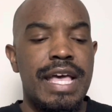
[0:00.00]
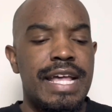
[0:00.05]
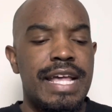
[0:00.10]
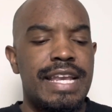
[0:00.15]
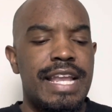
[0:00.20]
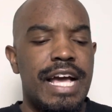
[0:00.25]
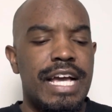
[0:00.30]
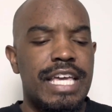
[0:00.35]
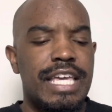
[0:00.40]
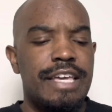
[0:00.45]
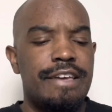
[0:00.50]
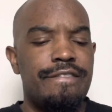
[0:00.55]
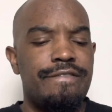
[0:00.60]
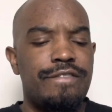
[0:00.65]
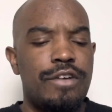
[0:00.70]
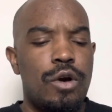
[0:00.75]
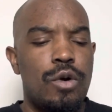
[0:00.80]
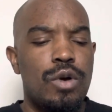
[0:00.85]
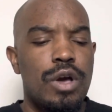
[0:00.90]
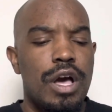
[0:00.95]
Now,
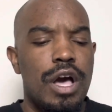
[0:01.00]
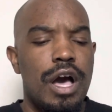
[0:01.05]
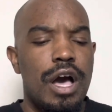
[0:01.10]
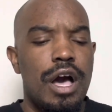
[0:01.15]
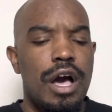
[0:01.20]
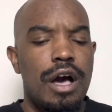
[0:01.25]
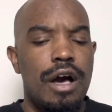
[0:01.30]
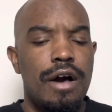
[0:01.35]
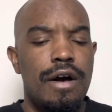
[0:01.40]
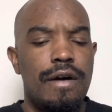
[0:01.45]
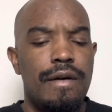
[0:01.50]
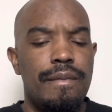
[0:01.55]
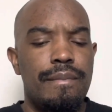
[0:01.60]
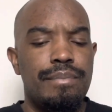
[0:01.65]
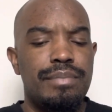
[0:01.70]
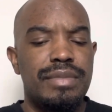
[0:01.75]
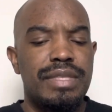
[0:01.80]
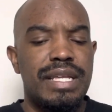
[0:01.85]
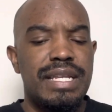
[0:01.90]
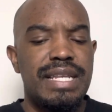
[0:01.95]
kinfolk,
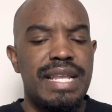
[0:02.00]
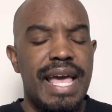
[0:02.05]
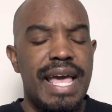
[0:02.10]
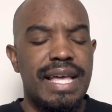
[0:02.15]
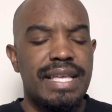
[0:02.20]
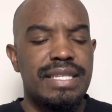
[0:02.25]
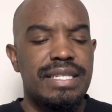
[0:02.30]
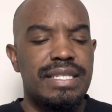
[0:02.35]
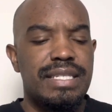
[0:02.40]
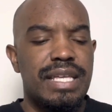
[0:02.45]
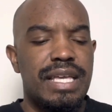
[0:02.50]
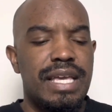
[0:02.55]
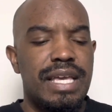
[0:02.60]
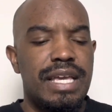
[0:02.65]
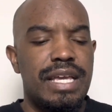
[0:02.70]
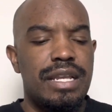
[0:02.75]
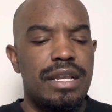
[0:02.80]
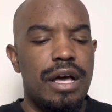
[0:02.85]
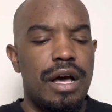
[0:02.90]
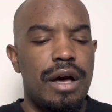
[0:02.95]
the next
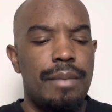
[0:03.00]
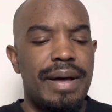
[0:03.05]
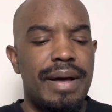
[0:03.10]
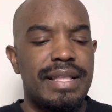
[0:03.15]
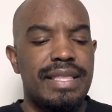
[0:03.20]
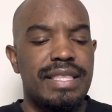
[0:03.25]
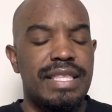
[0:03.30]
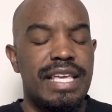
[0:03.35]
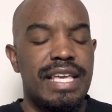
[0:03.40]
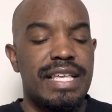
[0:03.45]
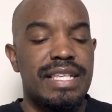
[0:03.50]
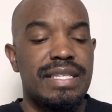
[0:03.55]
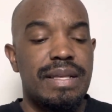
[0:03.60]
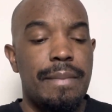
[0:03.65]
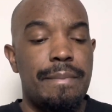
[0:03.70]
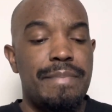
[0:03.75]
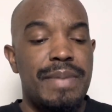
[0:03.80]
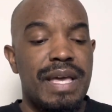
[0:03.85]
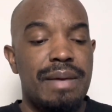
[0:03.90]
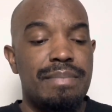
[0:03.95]
thing I think is
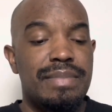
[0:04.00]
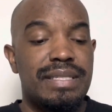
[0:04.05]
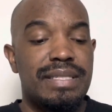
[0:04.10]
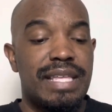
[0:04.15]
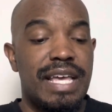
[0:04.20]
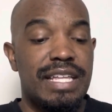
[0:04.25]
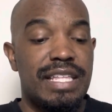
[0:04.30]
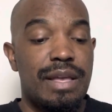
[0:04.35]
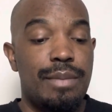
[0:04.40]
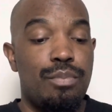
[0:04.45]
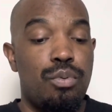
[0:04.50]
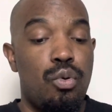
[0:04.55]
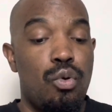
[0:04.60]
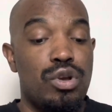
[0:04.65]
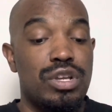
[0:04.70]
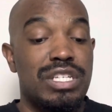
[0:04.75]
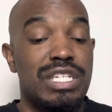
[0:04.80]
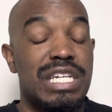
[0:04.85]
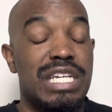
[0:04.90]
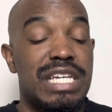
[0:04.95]
a big mistake that
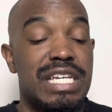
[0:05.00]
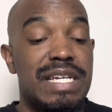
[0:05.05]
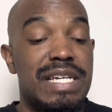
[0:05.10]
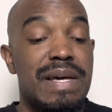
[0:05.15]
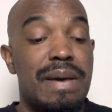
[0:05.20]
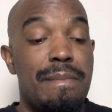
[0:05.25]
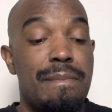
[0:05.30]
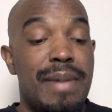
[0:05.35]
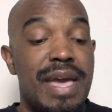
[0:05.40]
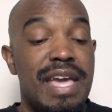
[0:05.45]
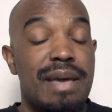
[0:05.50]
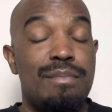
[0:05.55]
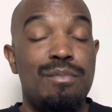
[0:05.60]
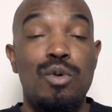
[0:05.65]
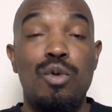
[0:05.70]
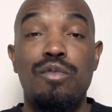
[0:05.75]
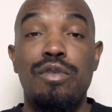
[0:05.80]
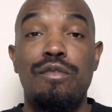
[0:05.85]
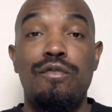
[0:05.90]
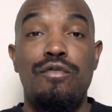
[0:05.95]
Porsha could make
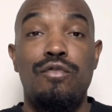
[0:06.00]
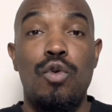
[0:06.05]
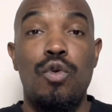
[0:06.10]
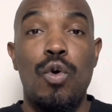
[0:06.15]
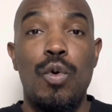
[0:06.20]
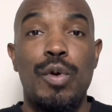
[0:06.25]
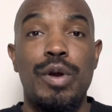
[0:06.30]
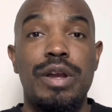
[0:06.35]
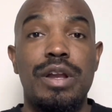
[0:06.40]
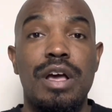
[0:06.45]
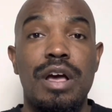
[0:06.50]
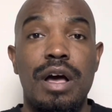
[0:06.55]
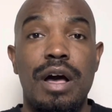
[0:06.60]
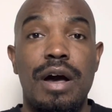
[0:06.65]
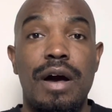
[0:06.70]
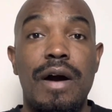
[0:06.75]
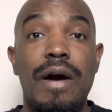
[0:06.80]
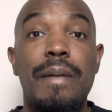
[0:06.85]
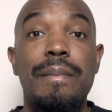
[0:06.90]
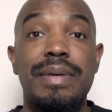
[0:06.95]
moving forward
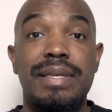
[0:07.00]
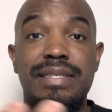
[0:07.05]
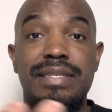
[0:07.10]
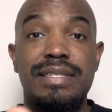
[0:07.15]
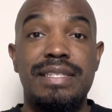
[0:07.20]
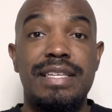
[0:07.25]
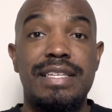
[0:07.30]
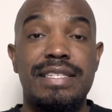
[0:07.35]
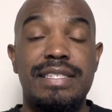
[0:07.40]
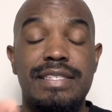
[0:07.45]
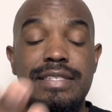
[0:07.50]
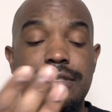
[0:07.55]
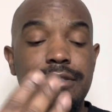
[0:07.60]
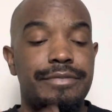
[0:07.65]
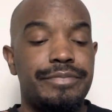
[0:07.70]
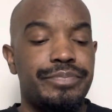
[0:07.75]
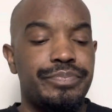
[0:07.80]
is this.